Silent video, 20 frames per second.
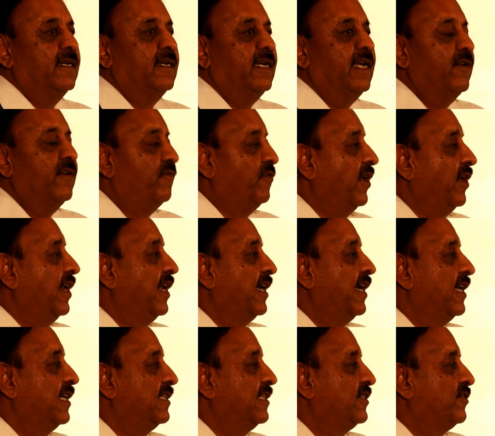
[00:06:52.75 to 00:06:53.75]
in
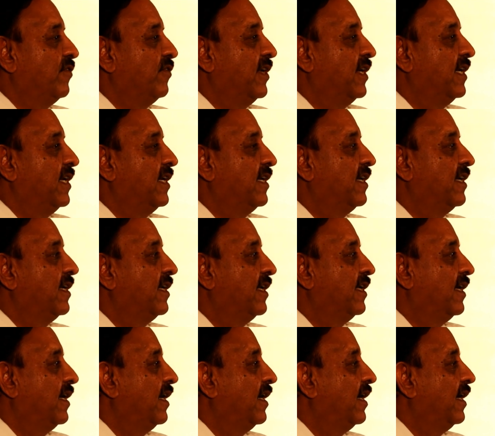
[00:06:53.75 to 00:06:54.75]
Finland and
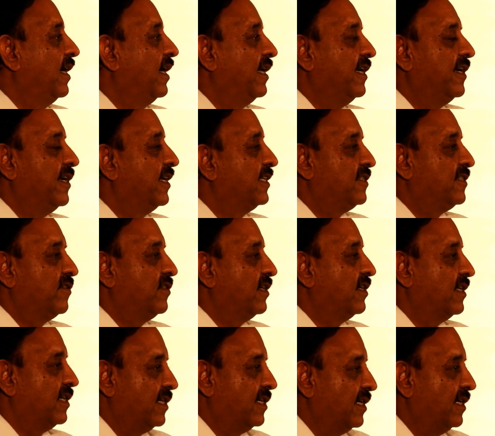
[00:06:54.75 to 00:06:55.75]
Sweden and the rest of
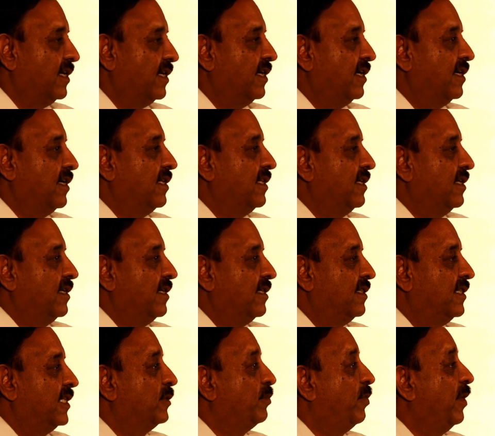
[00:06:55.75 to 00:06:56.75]
the,
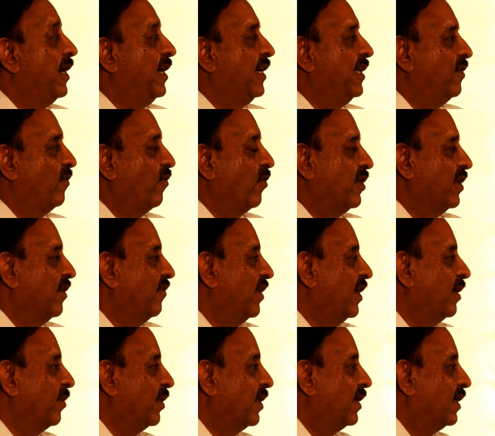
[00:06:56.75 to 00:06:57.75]
there's plenty of water
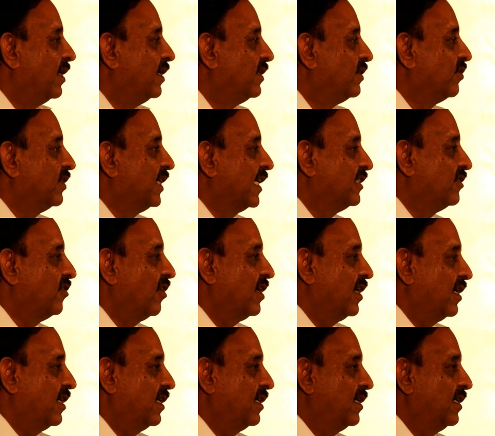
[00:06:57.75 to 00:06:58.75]
available. So that's not
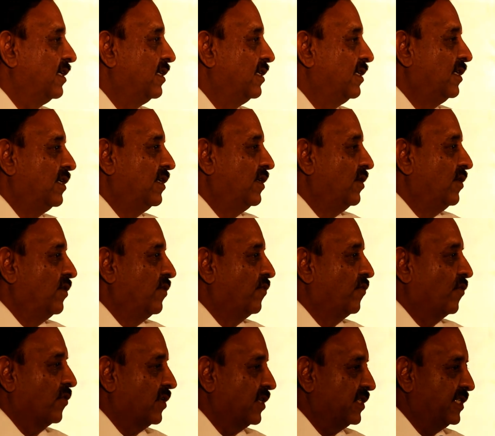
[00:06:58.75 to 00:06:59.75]
a
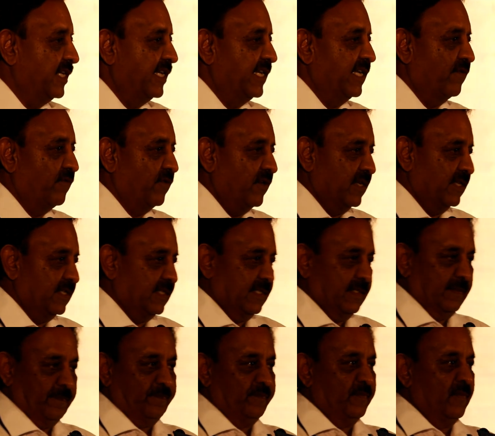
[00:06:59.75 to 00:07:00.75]
focus area for
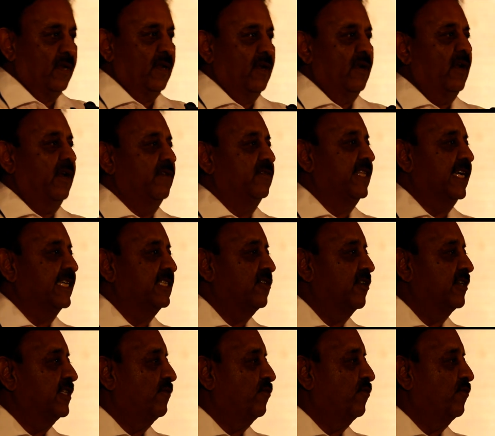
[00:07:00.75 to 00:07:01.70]
us. Now, if that's not the